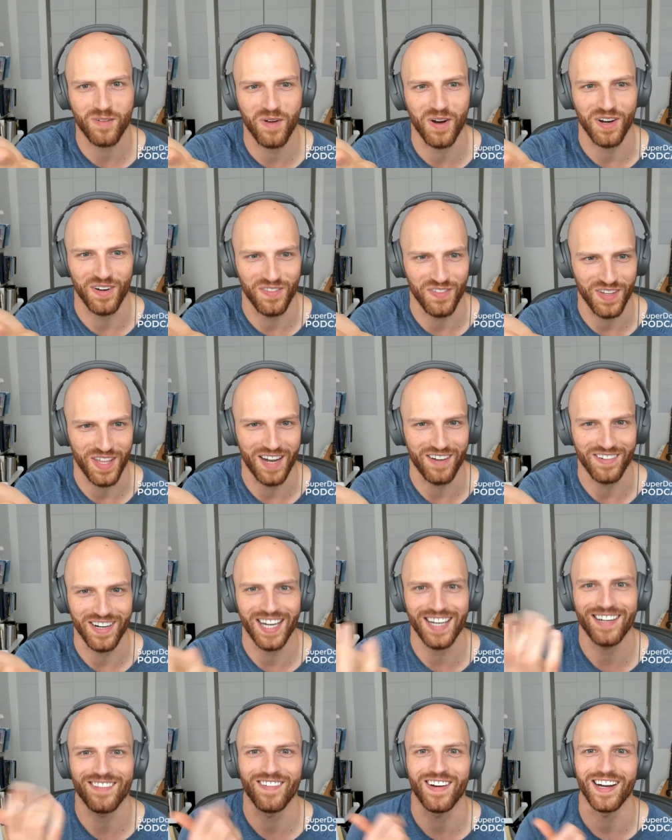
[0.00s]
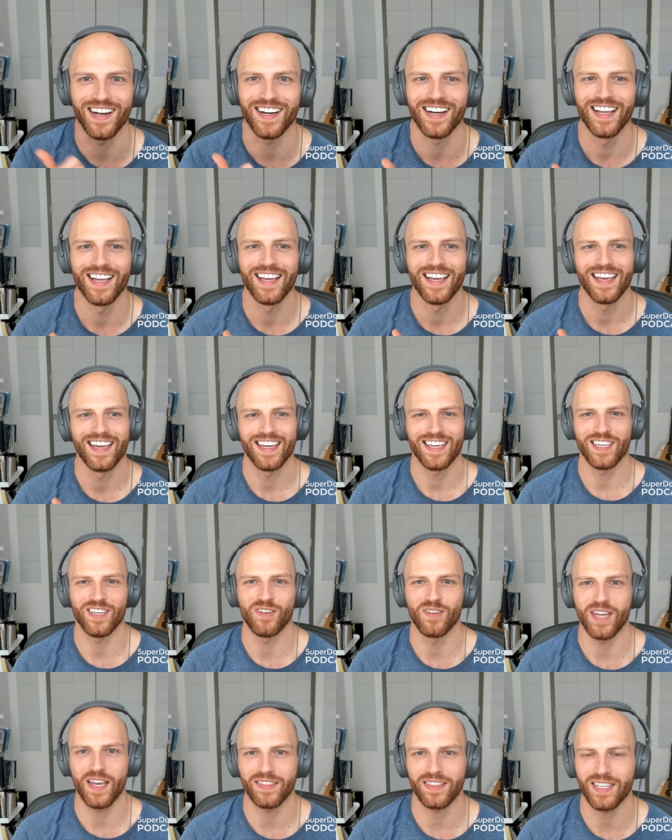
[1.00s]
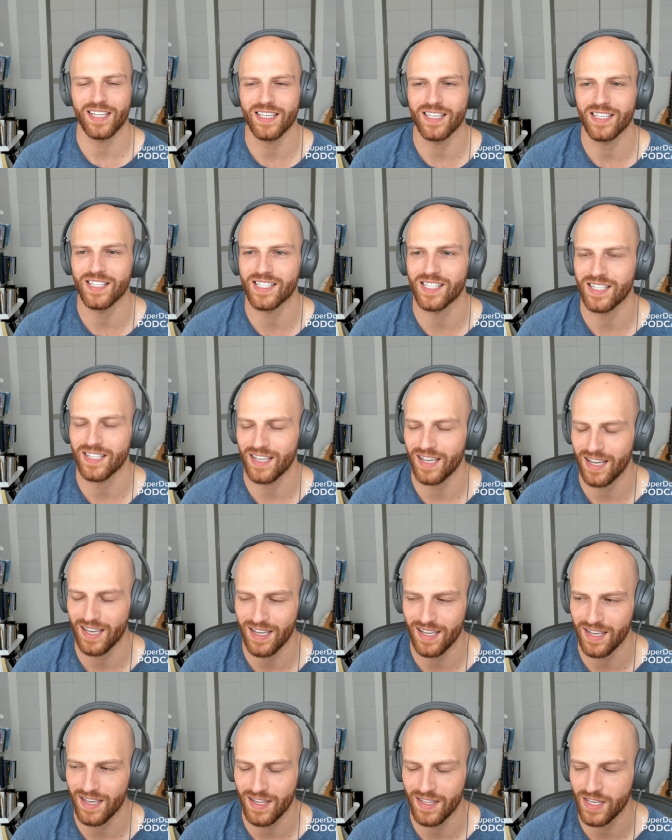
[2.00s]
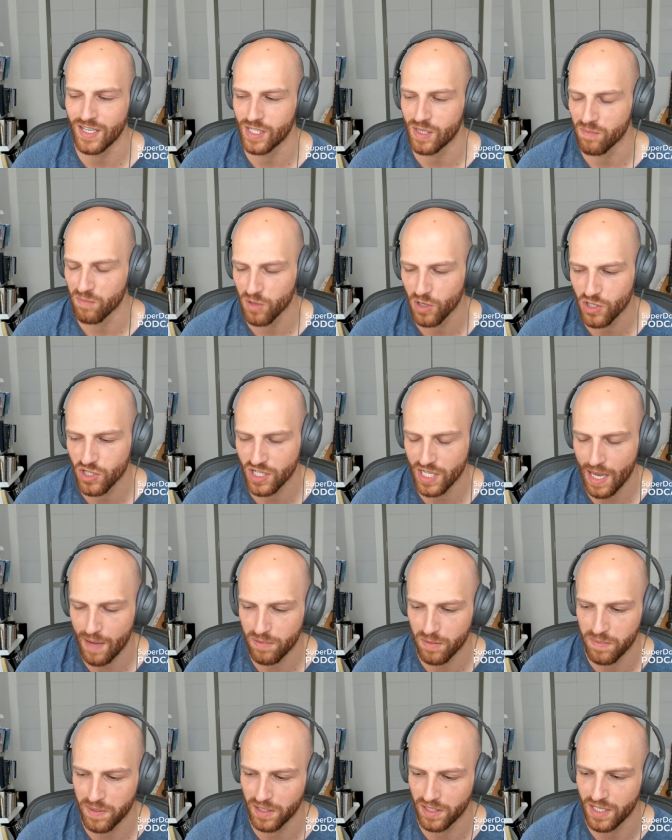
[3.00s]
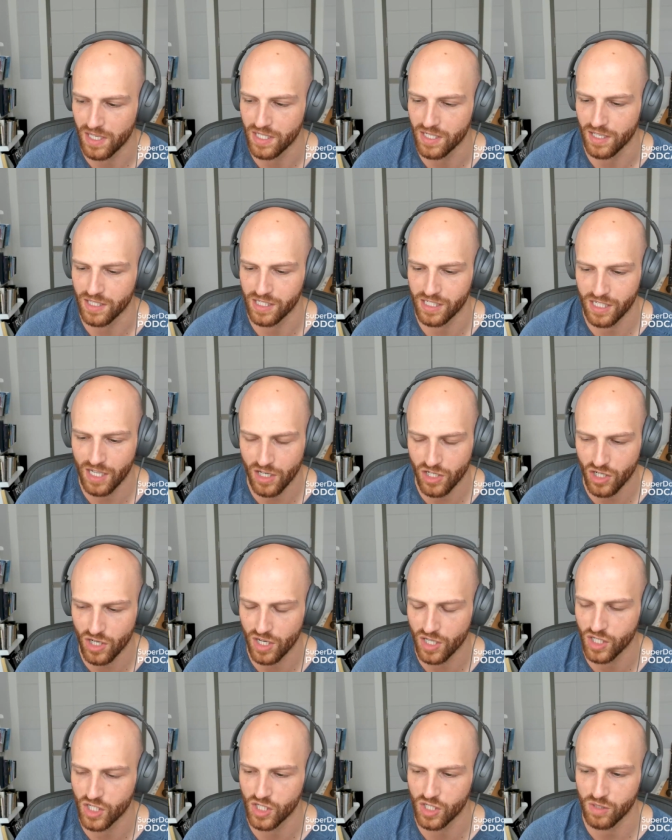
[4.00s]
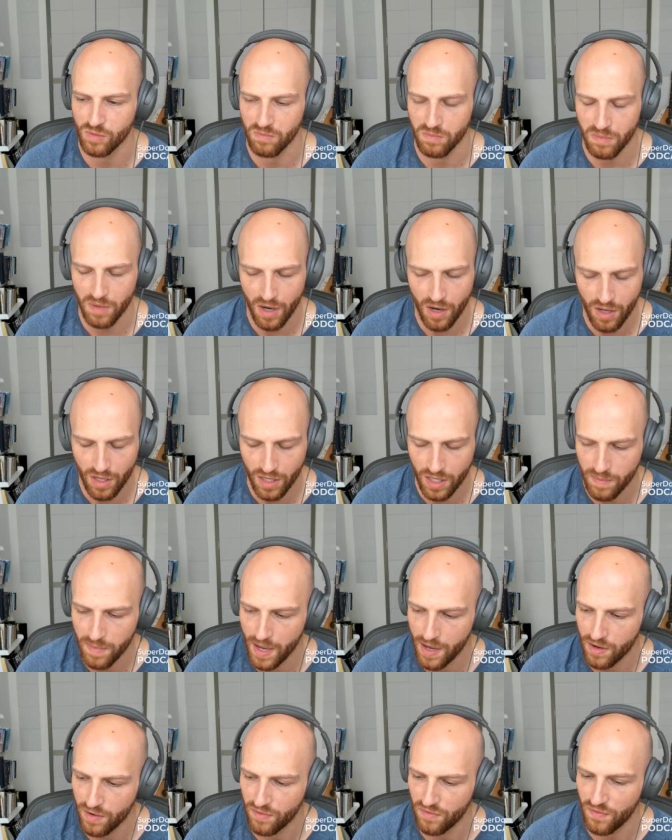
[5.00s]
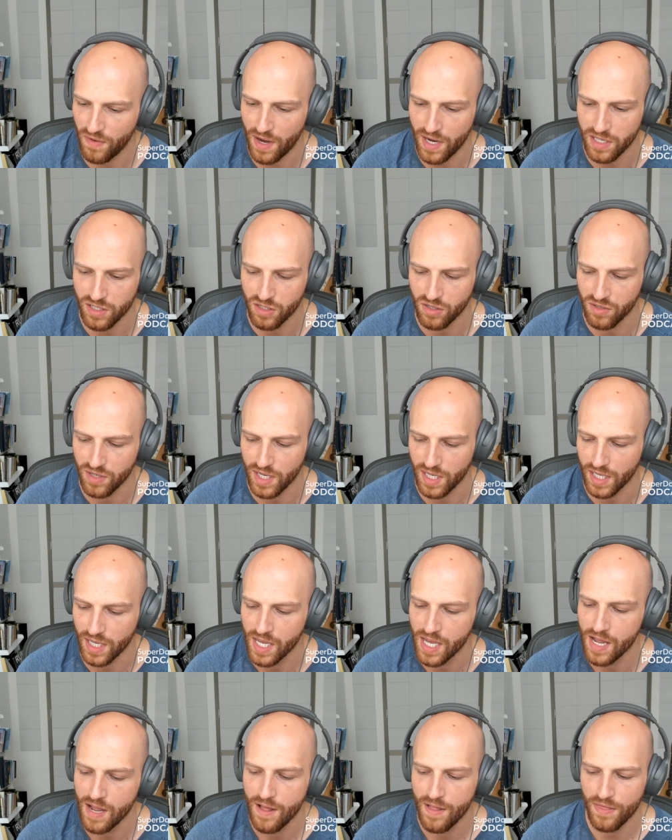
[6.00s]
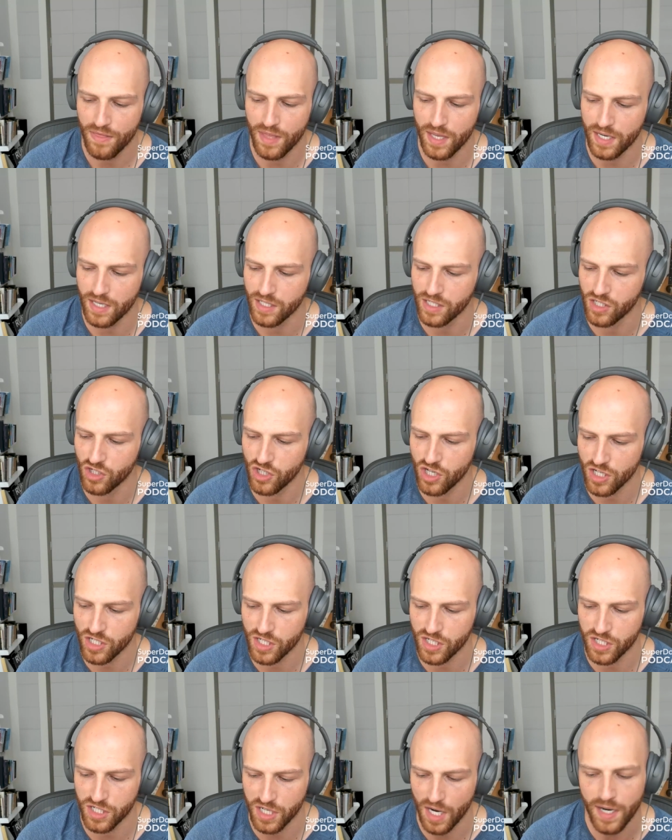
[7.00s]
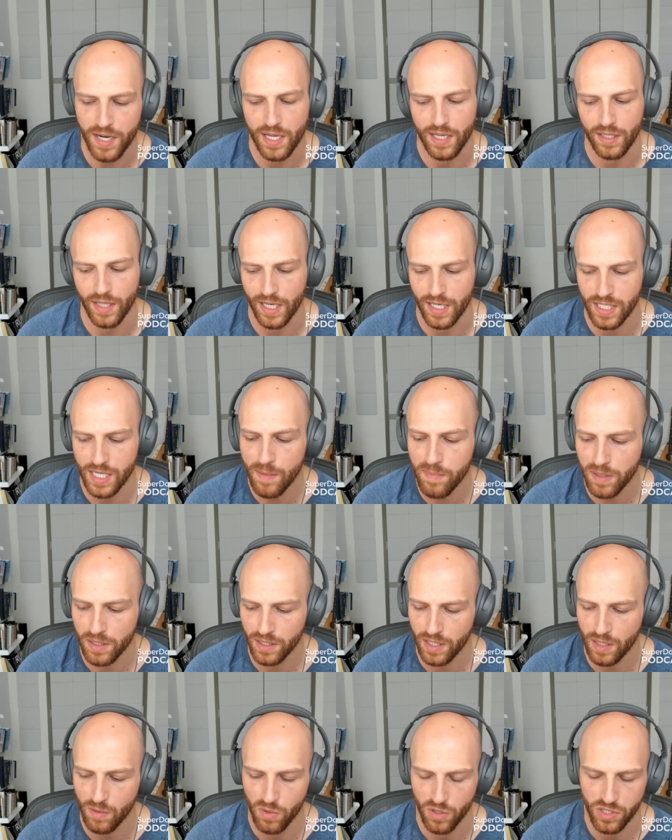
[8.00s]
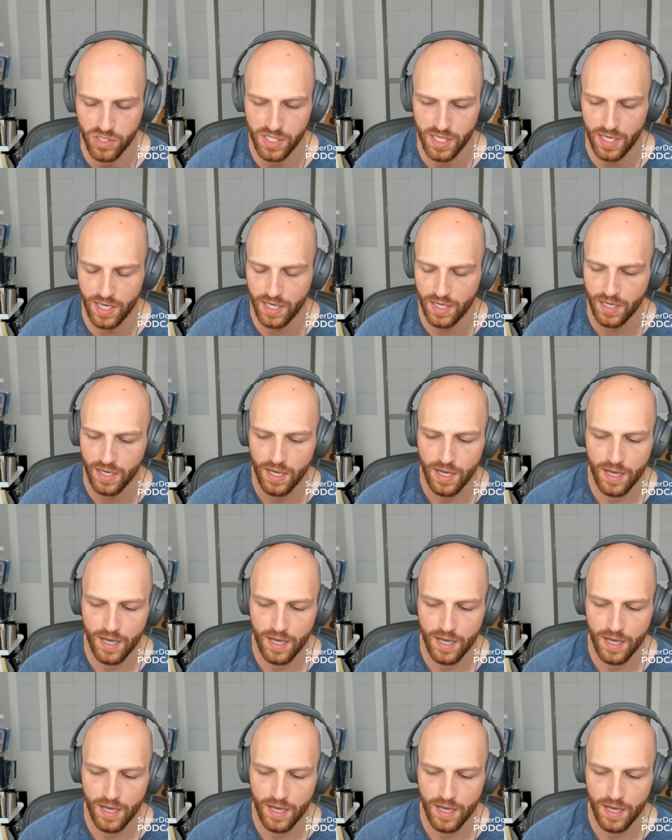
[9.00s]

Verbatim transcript: word for that, right? Where you get these these emergent capabilities on such a small amount of fine tuning that is just stunning. Like typically we're seeing,